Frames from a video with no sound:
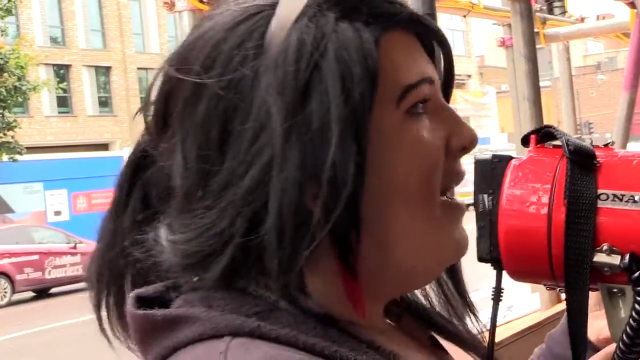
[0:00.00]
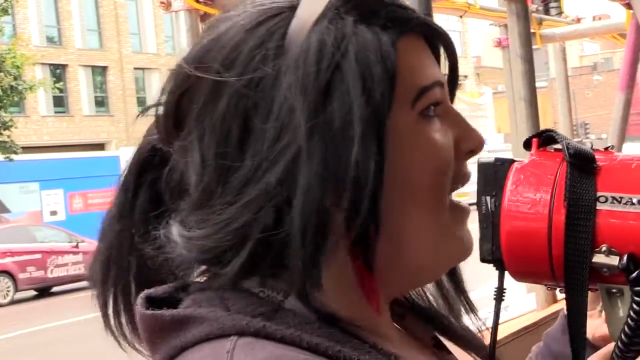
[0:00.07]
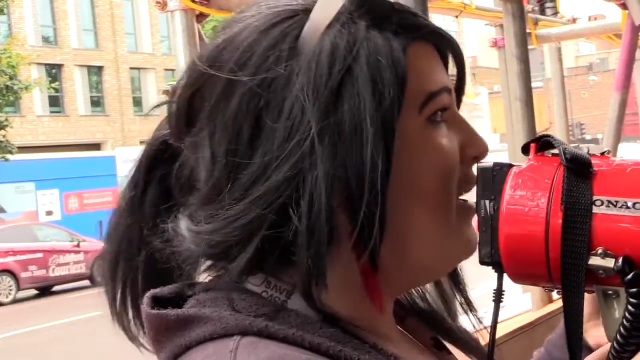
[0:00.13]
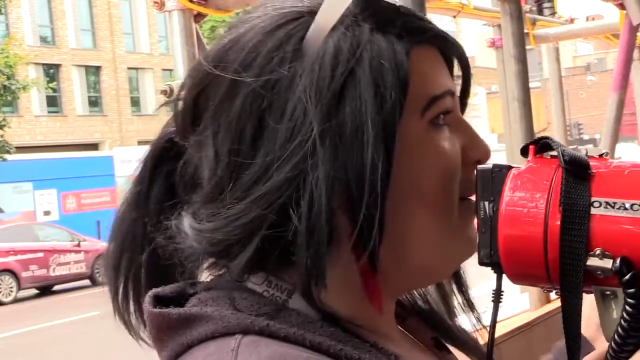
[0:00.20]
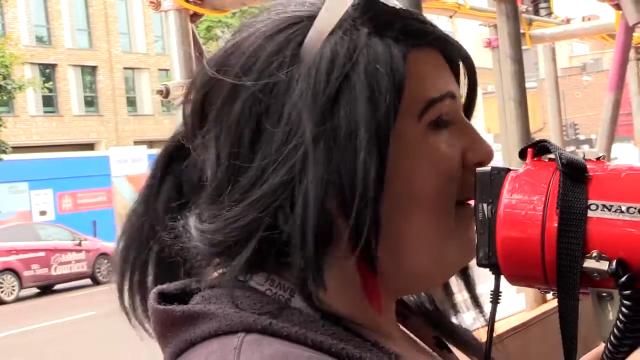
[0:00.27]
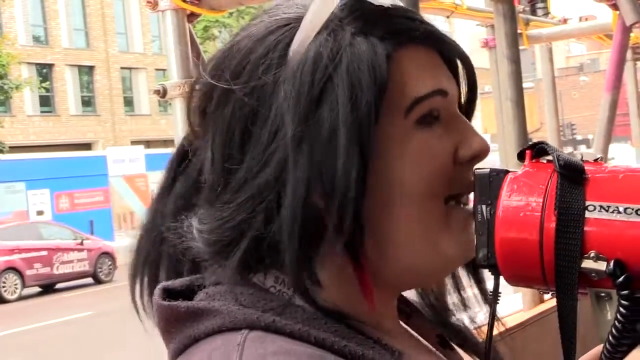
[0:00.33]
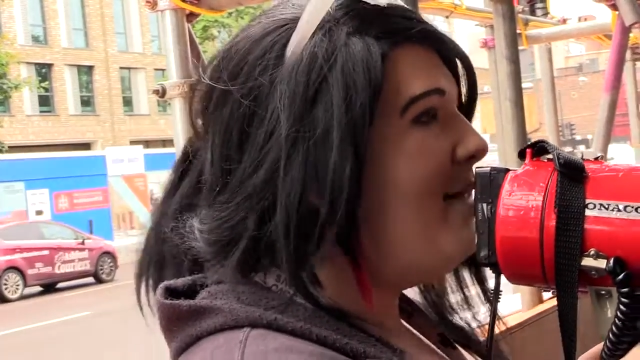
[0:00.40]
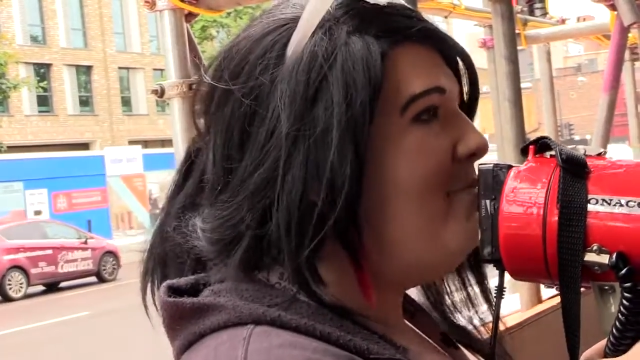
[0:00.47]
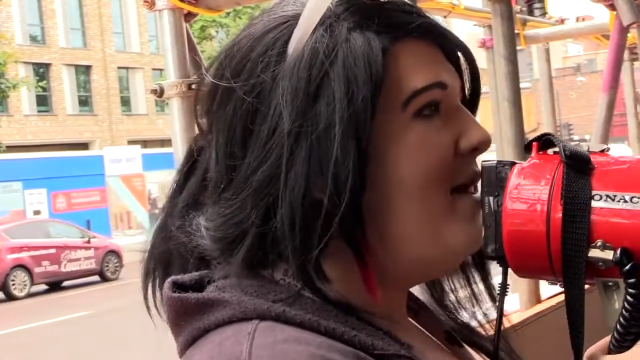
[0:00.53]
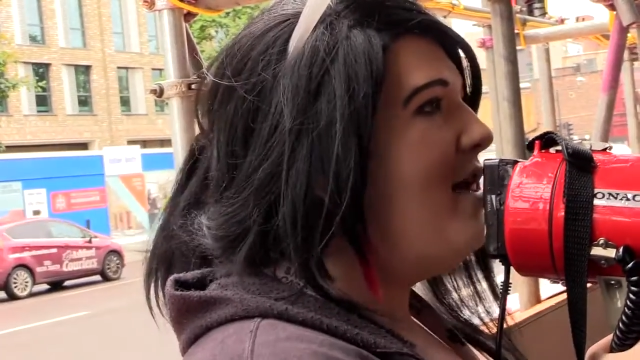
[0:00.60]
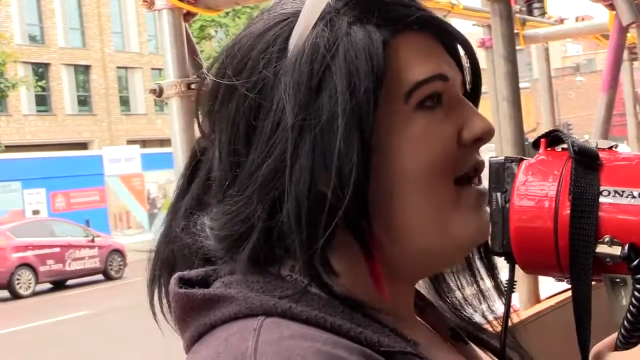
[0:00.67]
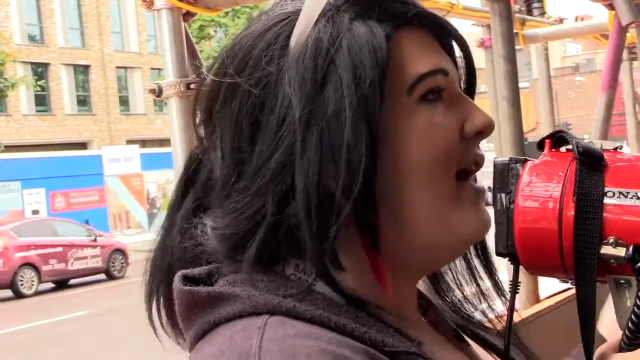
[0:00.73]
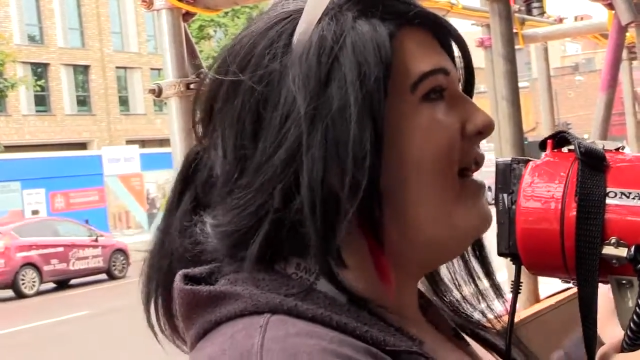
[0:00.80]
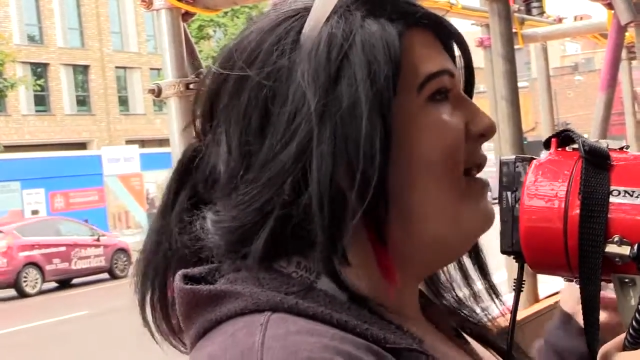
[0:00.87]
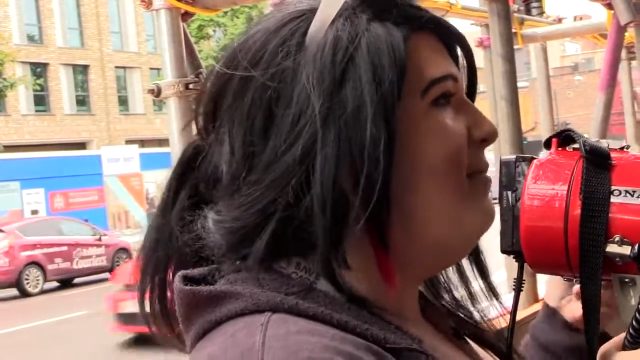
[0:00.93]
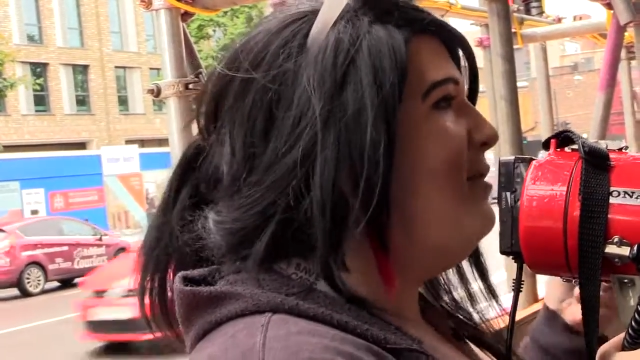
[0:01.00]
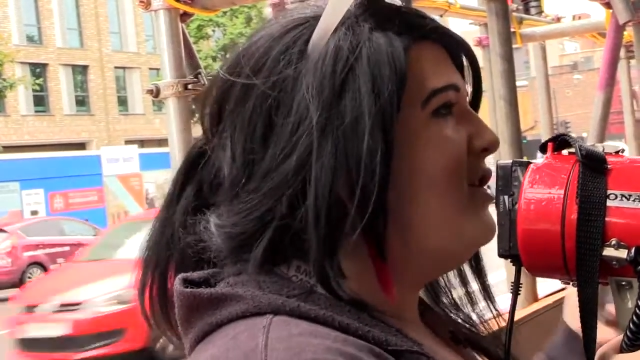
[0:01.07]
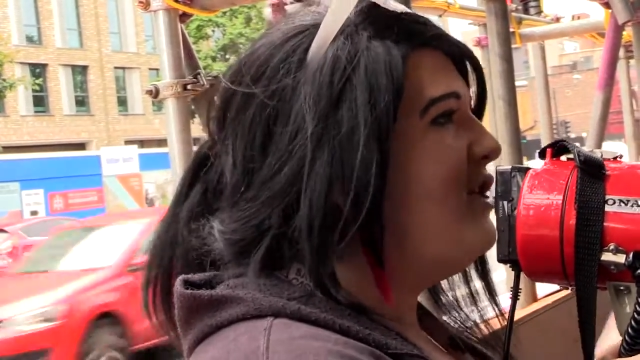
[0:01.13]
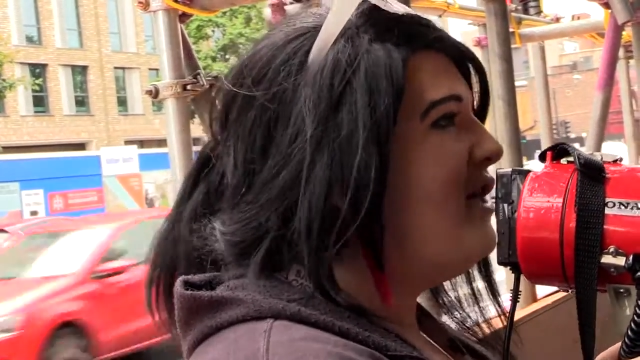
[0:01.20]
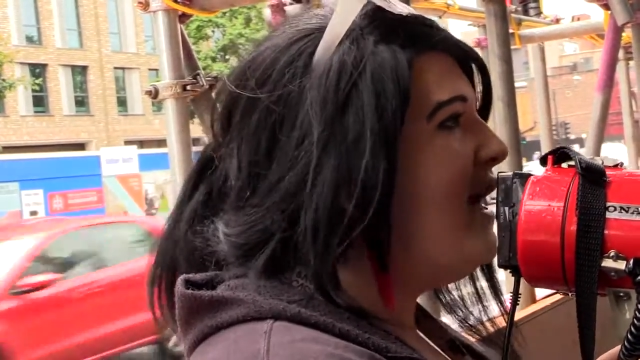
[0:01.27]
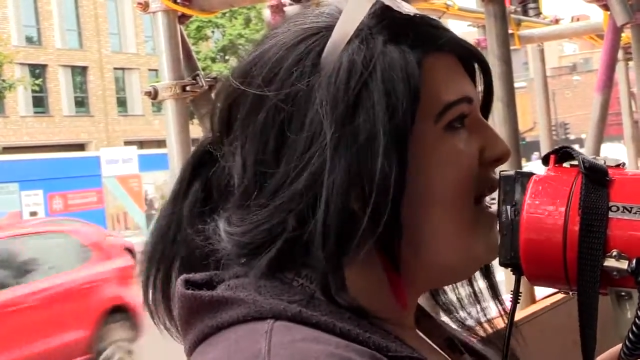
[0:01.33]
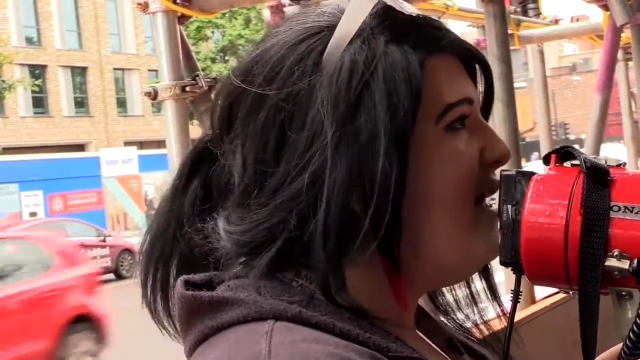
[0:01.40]
equipment and the
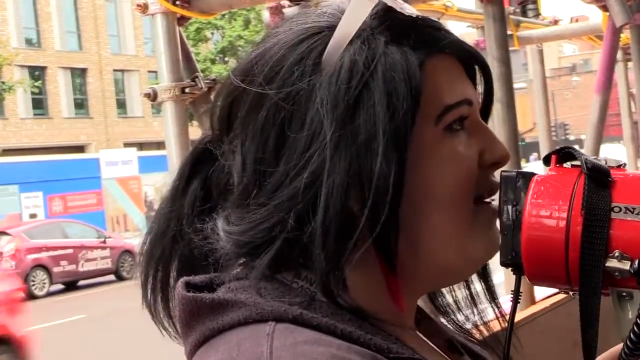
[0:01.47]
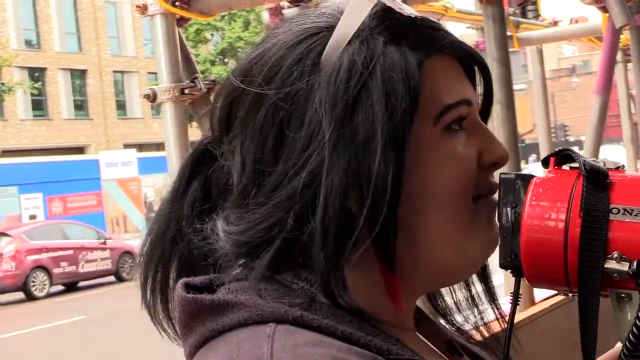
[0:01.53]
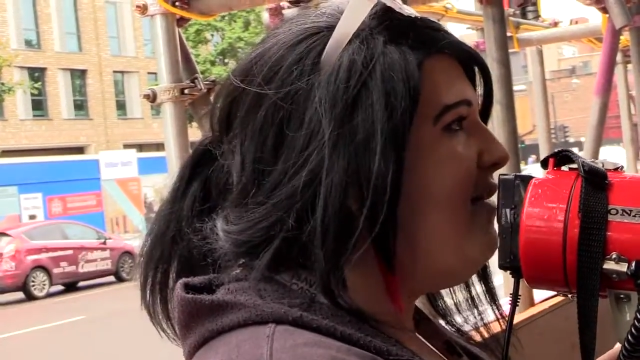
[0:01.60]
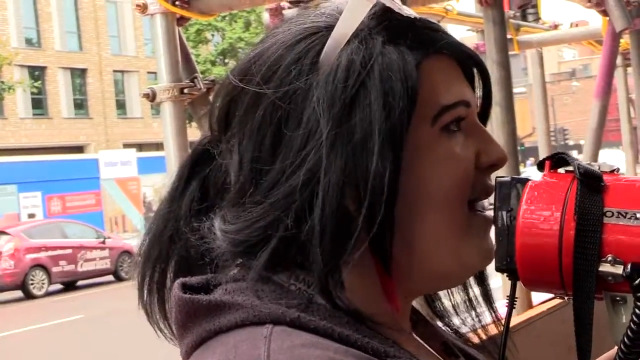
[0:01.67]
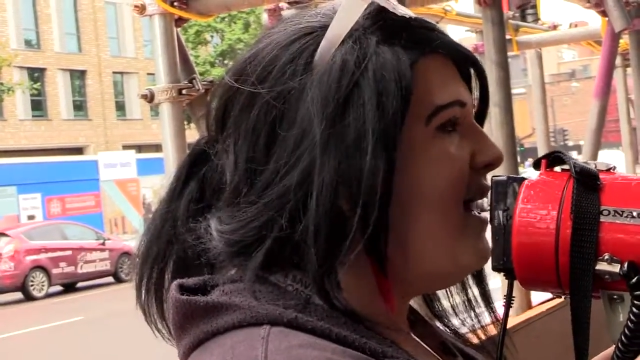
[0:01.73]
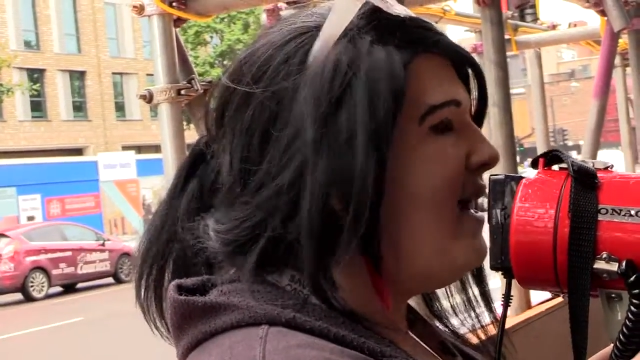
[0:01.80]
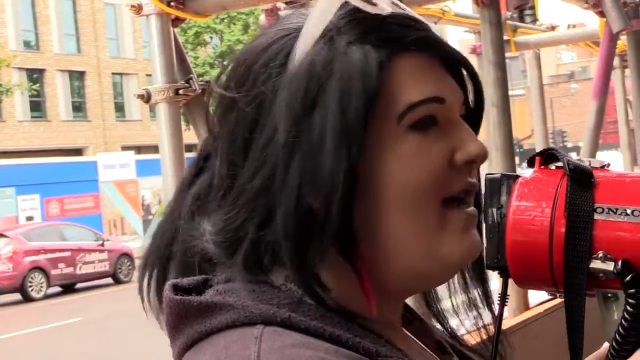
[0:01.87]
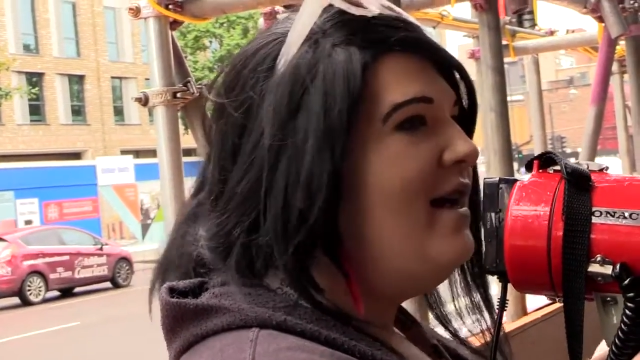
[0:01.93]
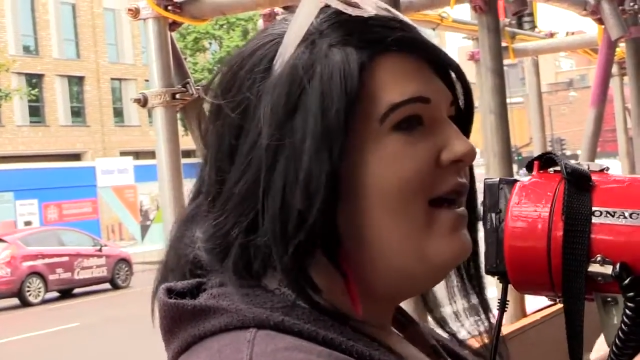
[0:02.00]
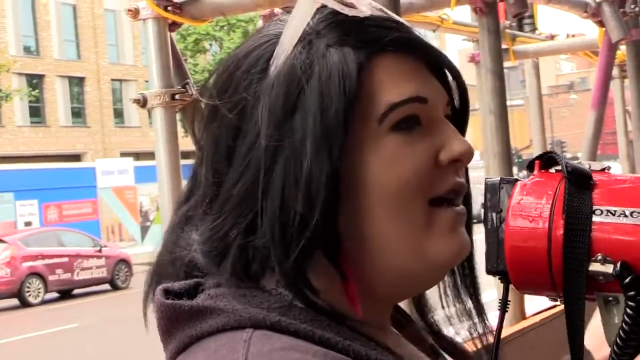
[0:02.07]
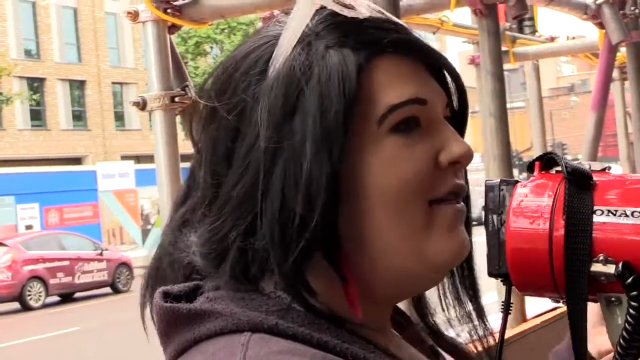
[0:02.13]
machinery